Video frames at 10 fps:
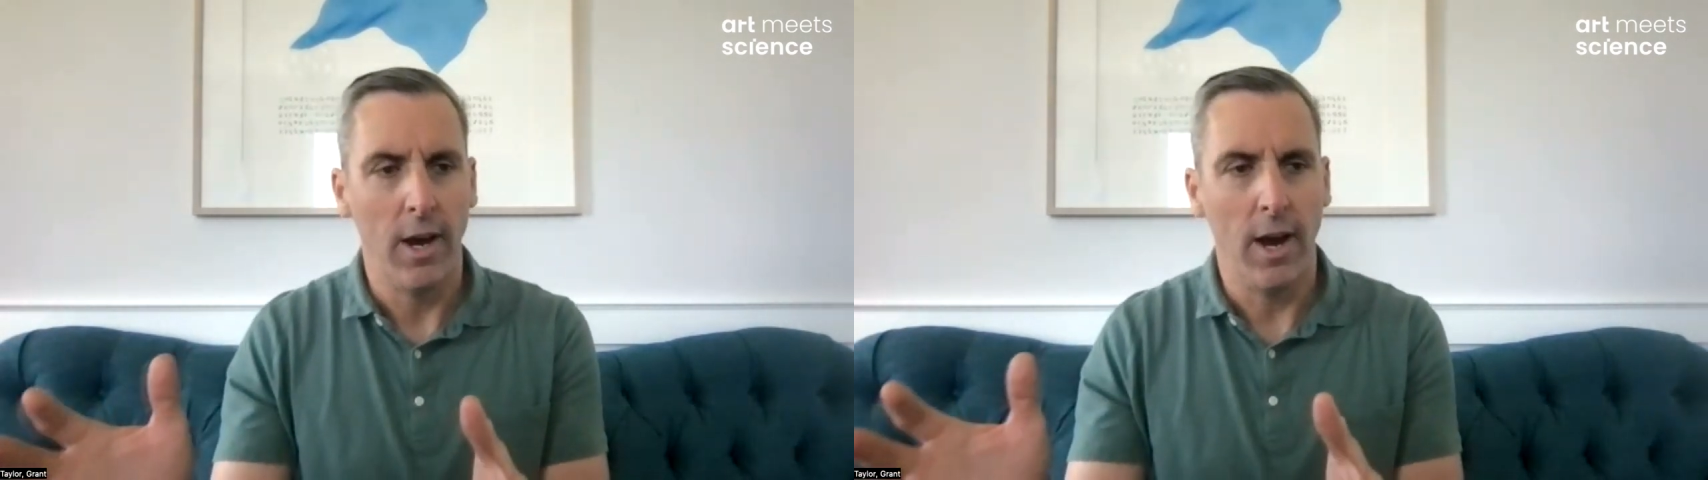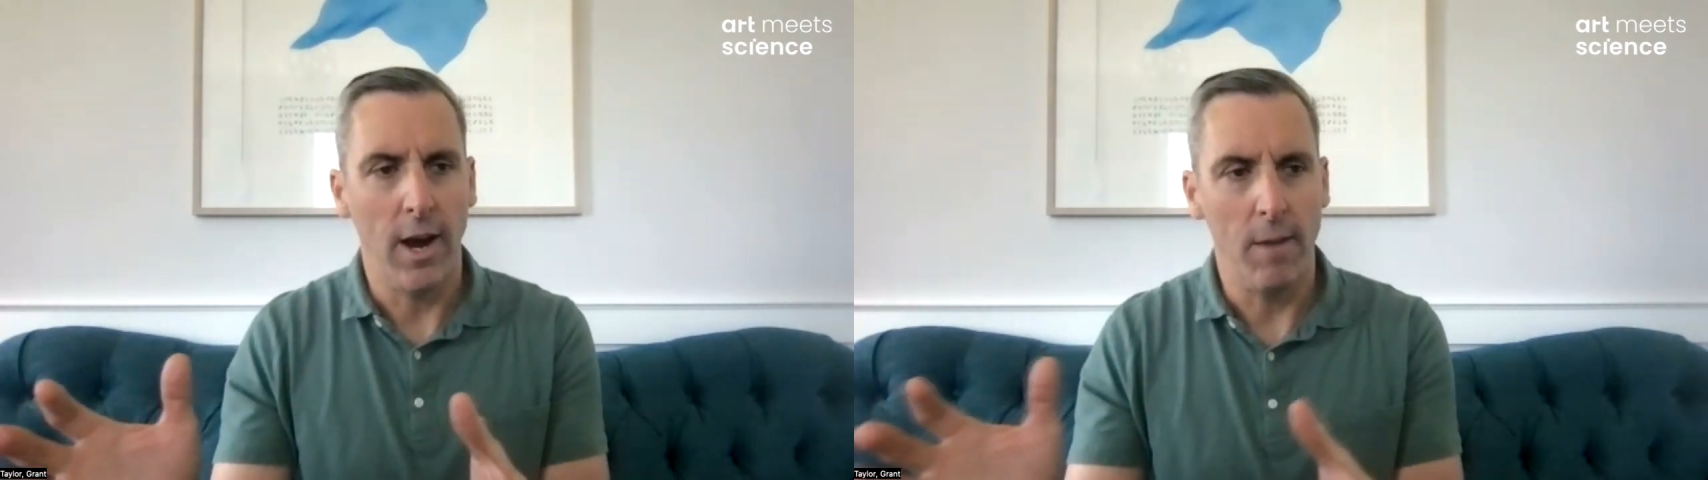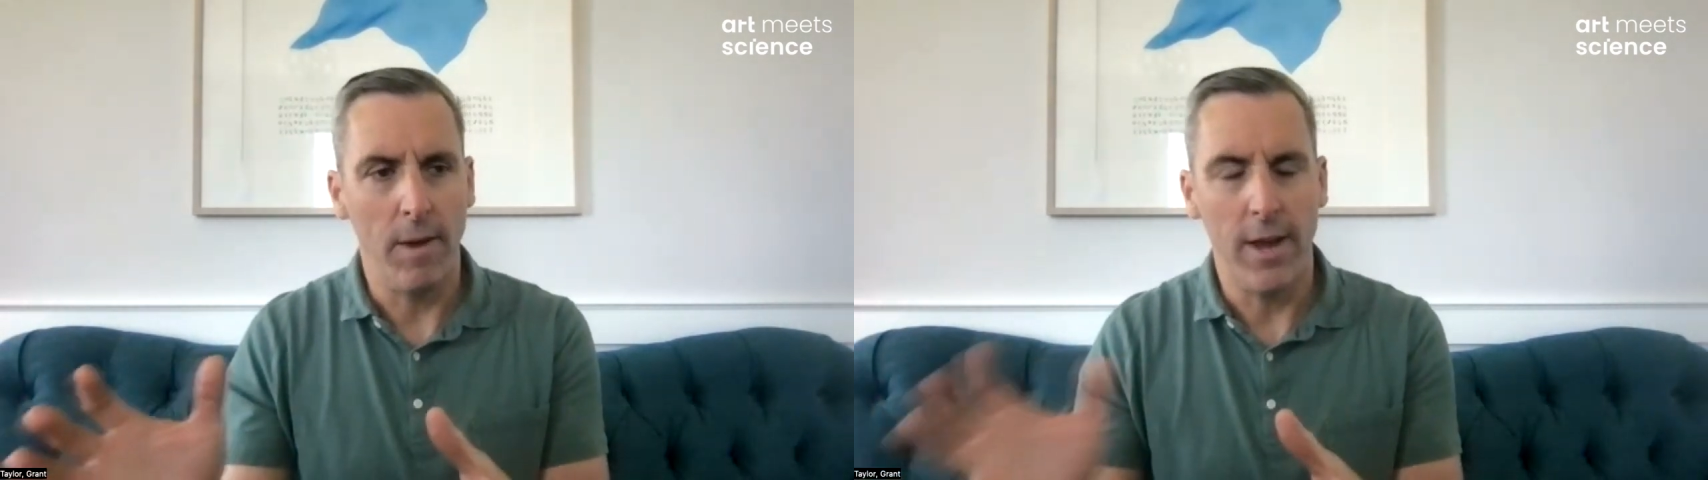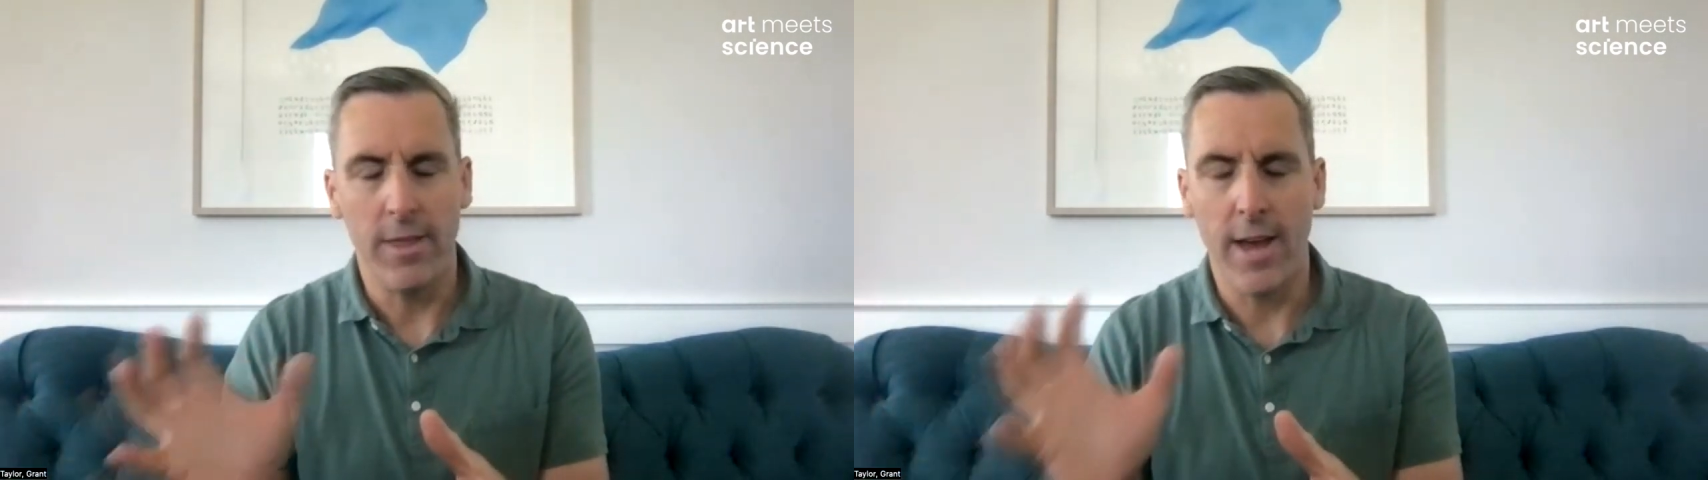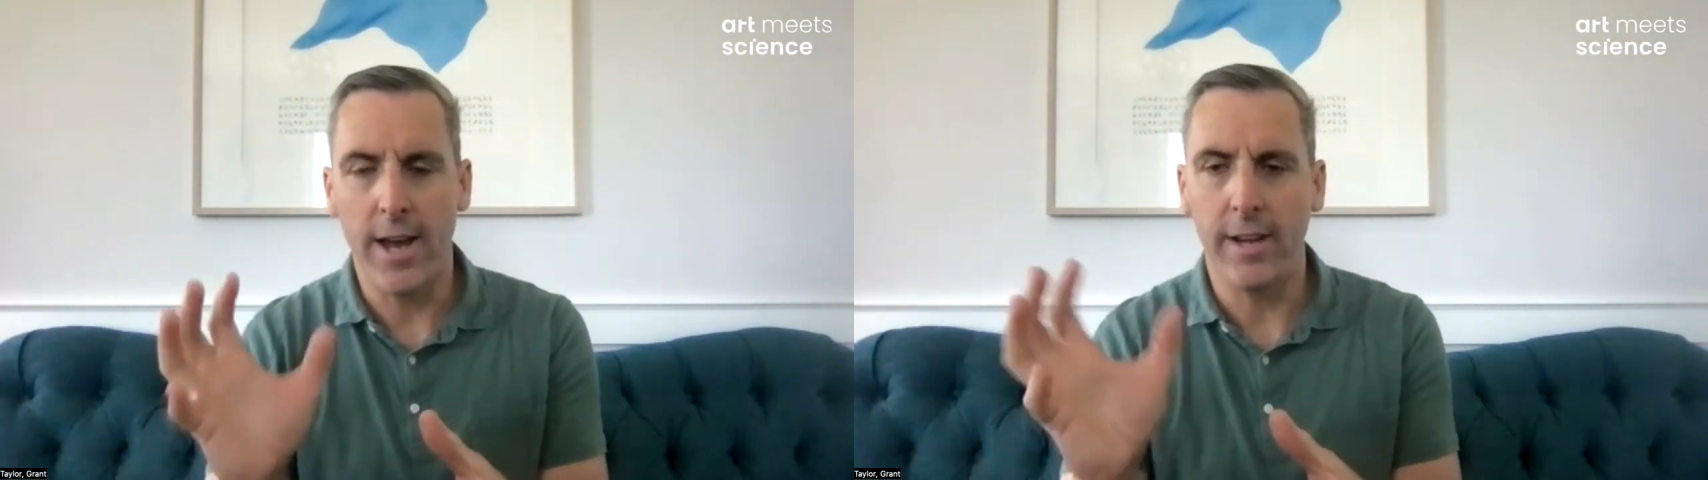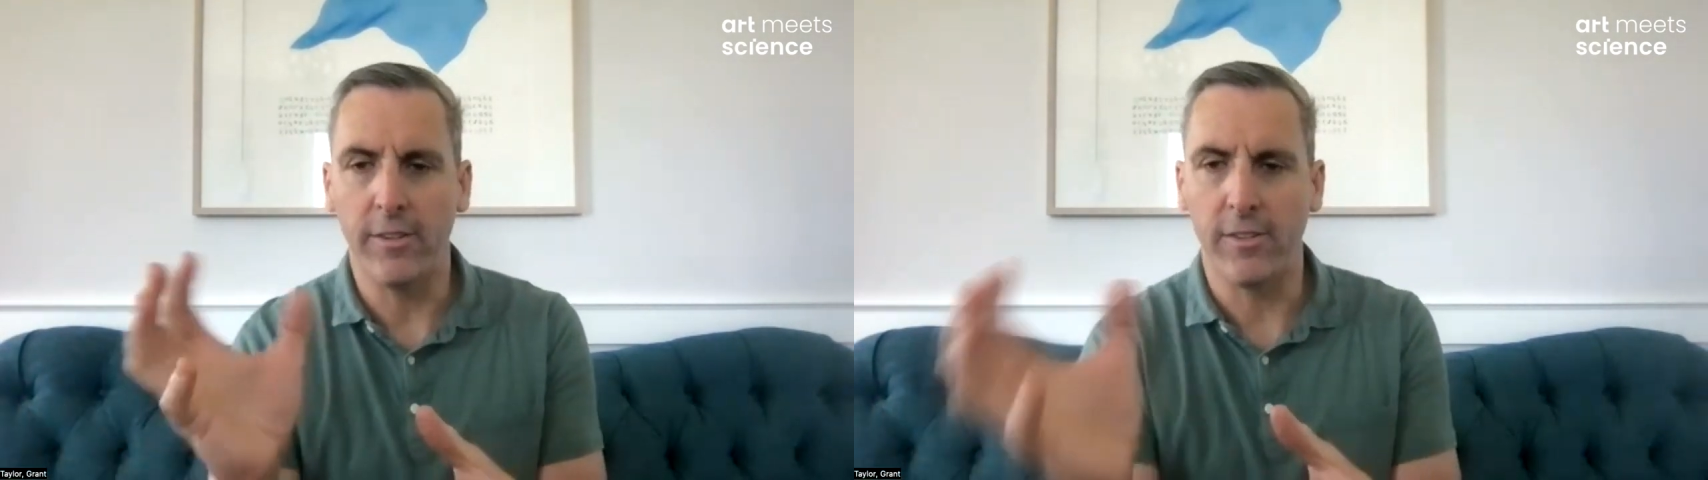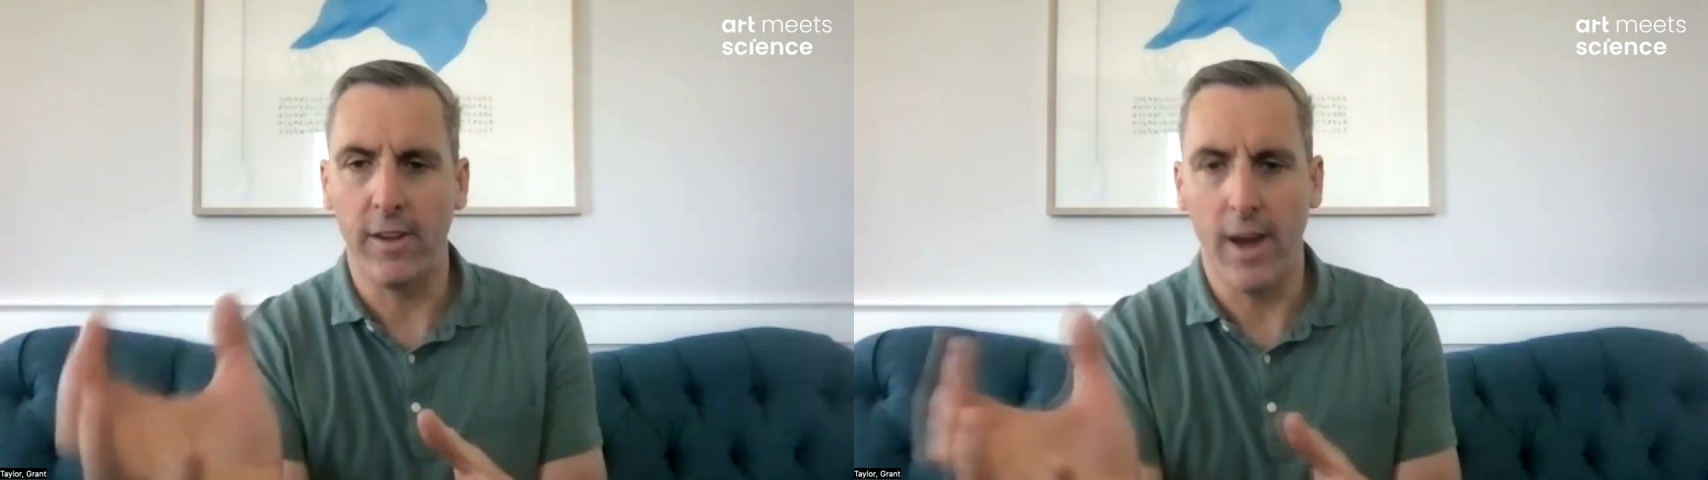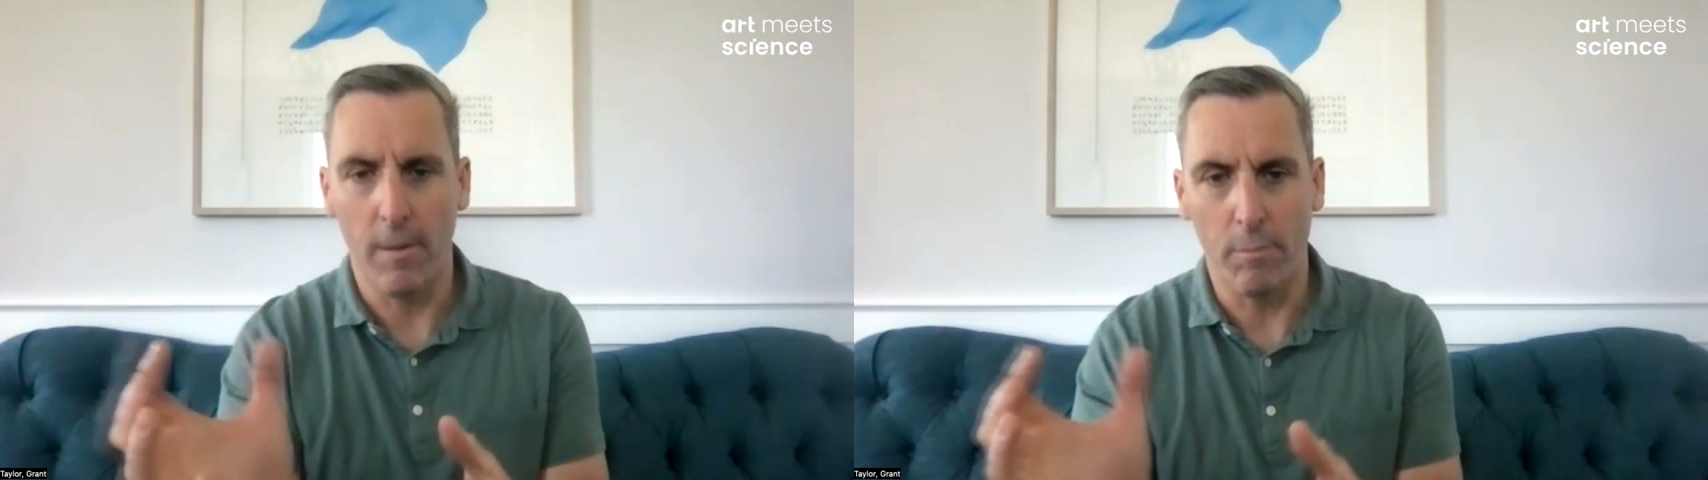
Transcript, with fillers: Um, and that is uh,